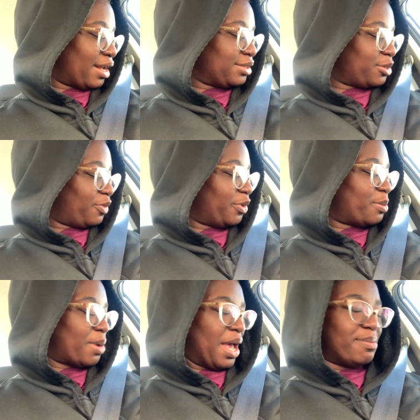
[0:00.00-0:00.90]
I do feel
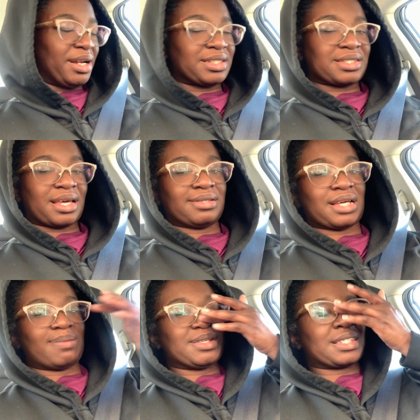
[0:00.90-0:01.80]
bad. But at the same
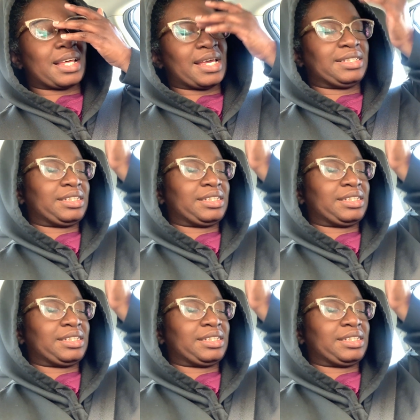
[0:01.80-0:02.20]
time, it's like,